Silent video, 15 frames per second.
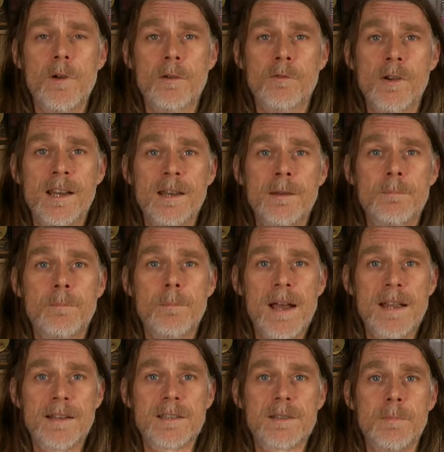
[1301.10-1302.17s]
really
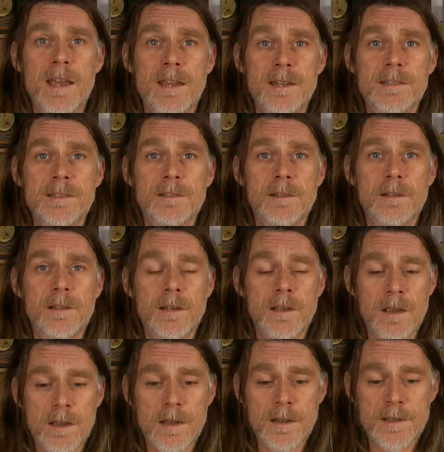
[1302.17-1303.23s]
pants blade.
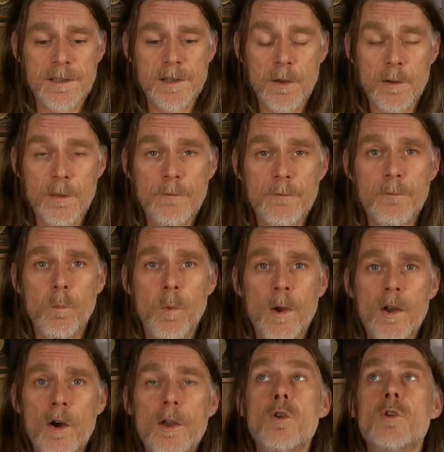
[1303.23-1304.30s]
So when
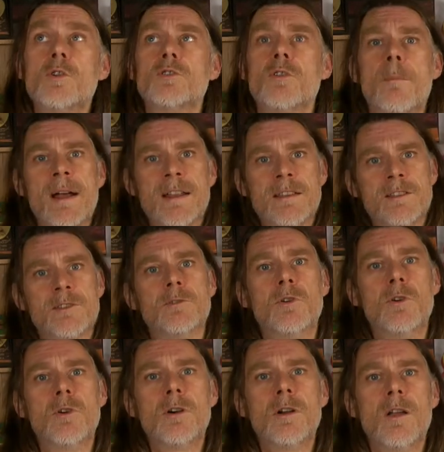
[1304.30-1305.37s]
I order a
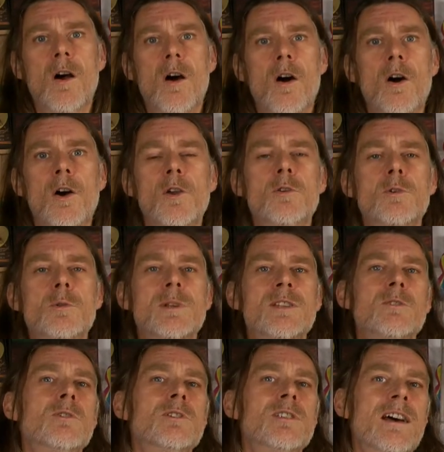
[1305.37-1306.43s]
bandsaw, I always
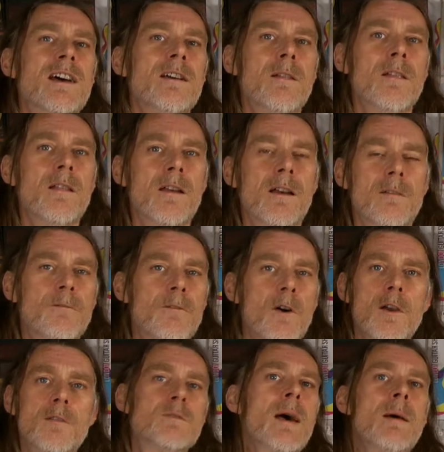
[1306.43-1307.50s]
order
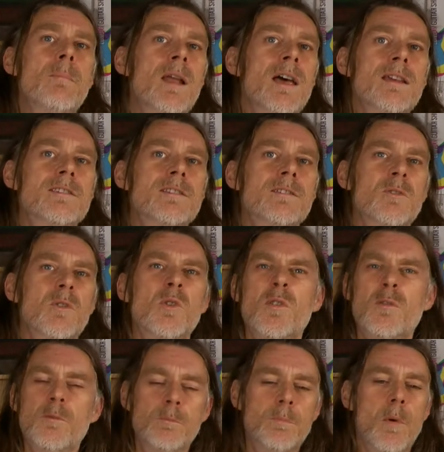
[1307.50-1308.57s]
5 spare blades, or
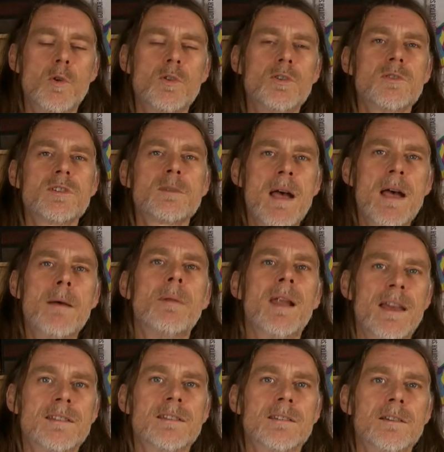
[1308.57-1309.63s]
order a spare
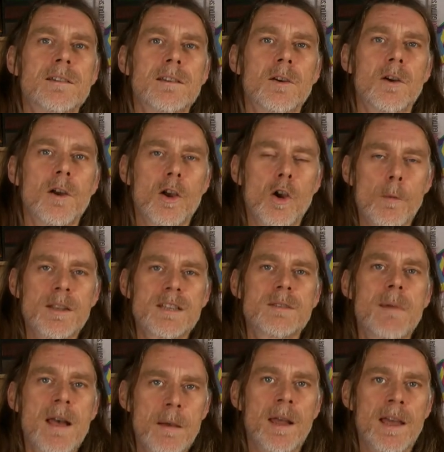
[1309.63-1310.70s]
blade, a couple of
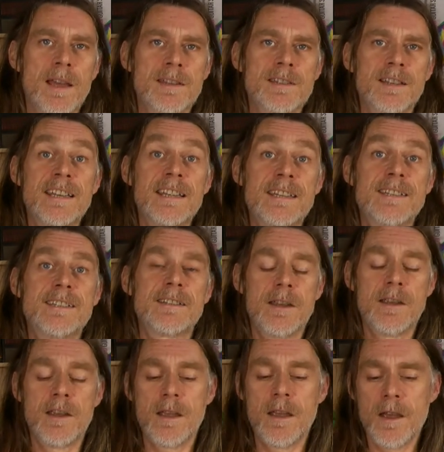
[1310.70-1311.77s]
spare blades at least,
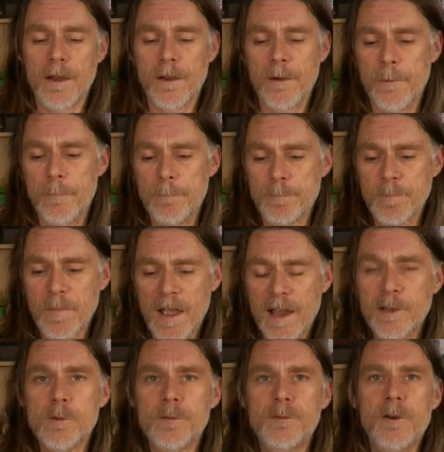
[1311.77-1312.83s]
and
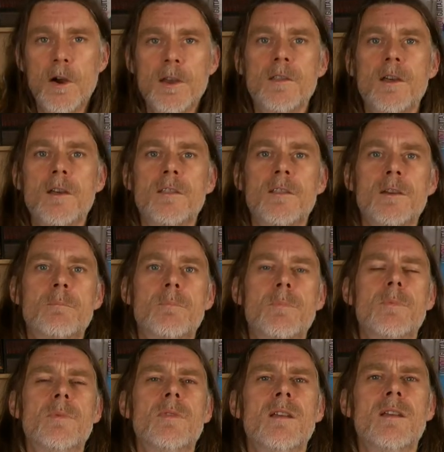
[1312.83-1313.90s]
you'll find that the
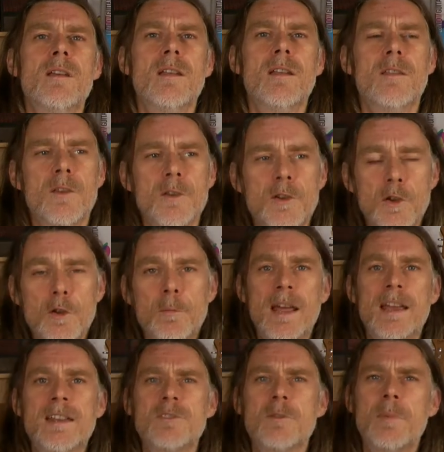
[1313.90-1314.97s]
new
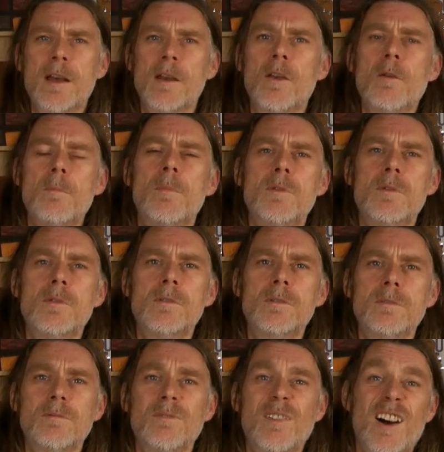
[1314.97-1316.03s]
blades will be a lot more,
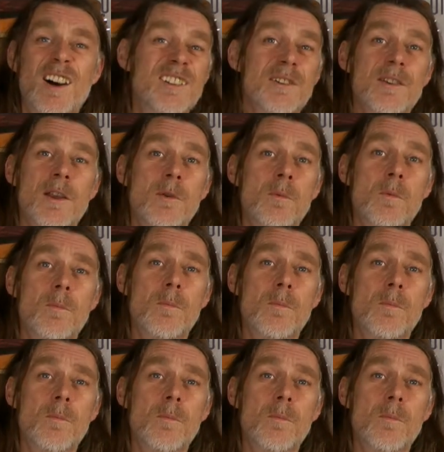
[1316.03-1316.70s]
I don't know,